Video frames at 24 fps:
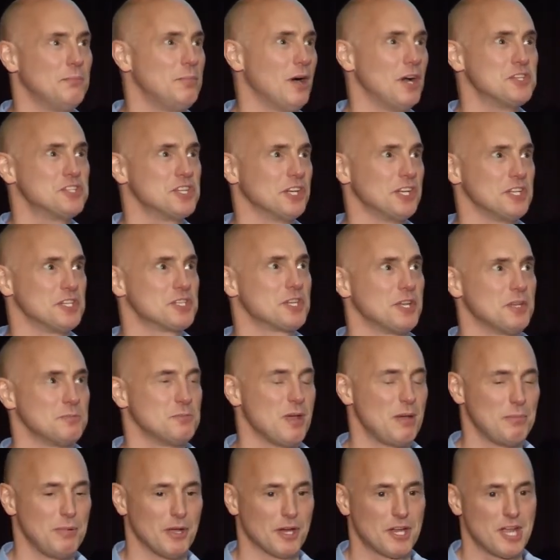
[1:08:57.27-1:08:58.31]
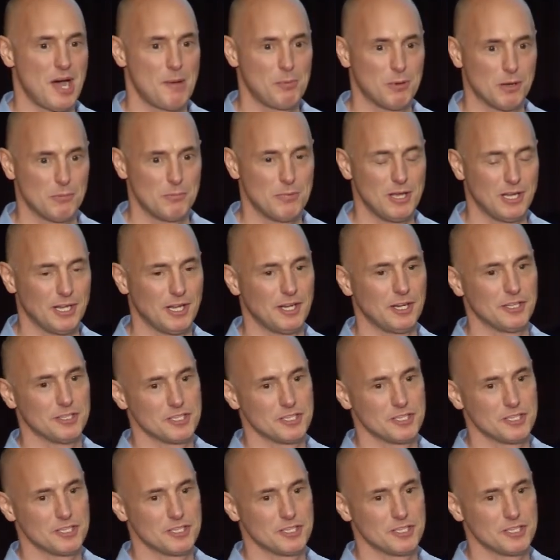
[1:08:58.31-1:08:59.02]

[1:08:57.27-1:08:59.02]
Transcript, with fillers: budget is, is maybe a couple of million,